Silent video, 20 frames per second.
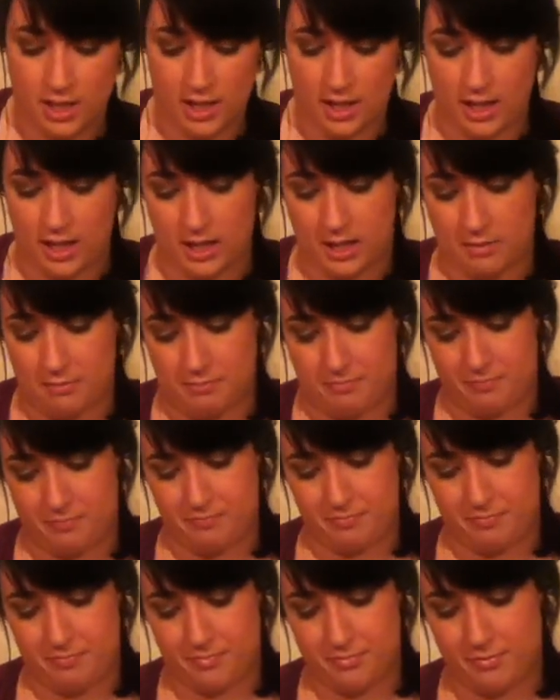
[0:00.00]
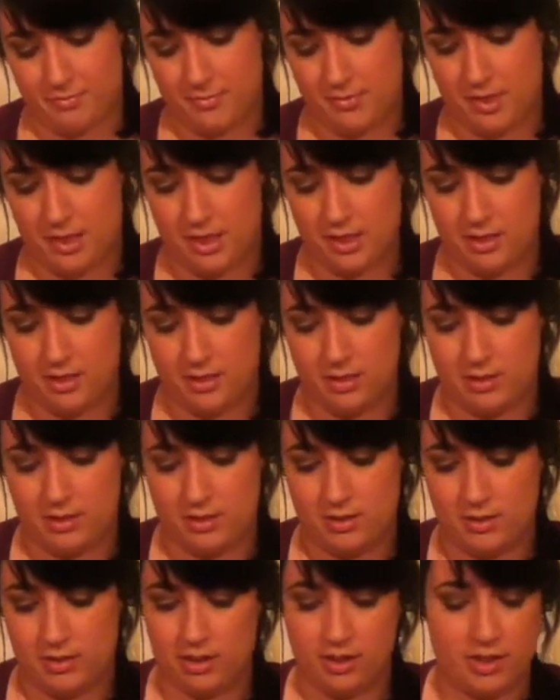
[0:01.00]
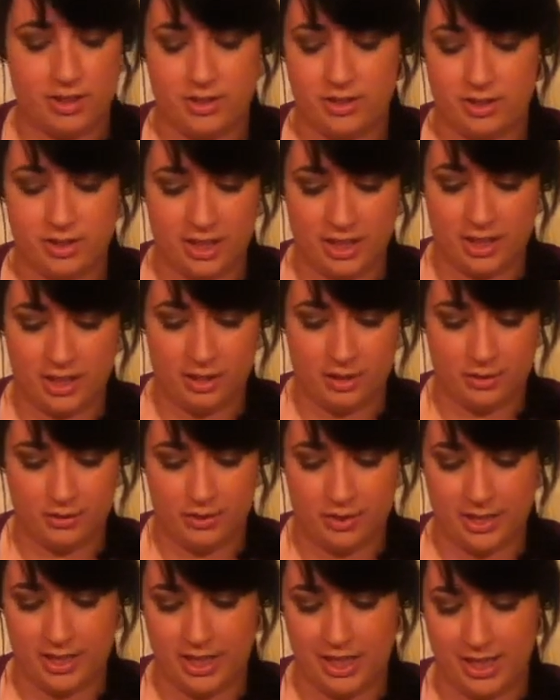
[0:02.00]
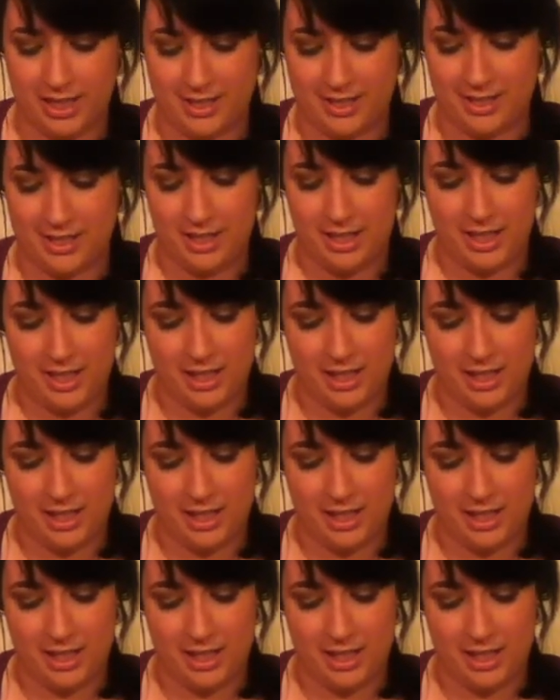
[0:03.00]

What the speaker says: I just can't get over these.